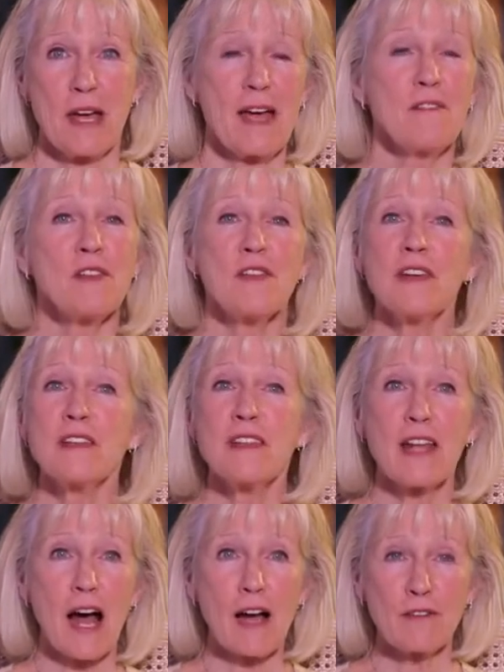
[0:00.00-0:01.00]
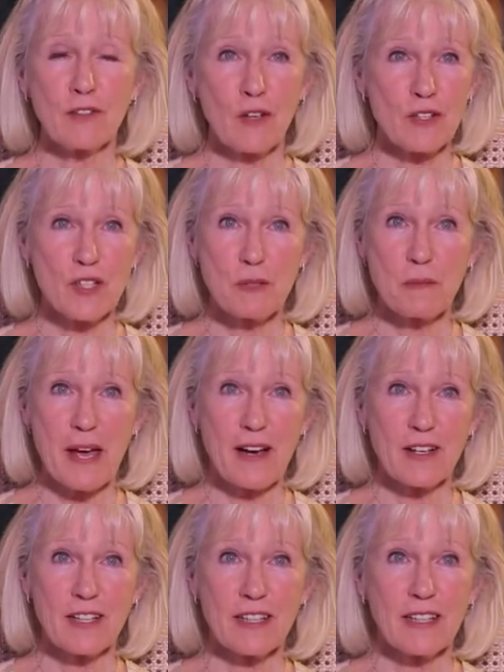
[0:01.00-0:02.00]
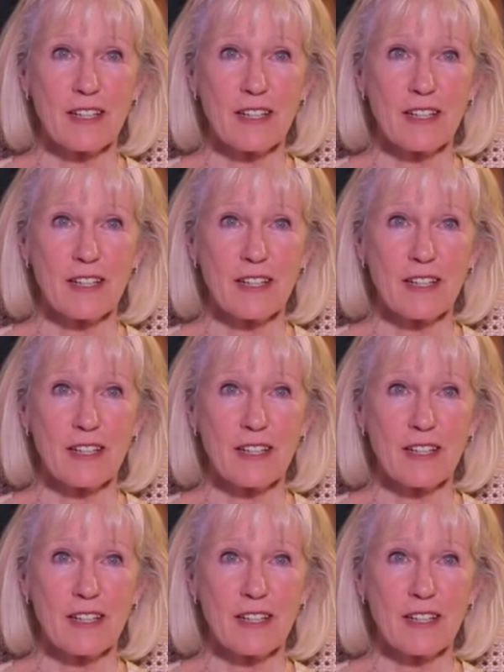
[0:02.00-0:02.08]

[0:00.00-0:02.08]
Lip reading: Everything that I've learned about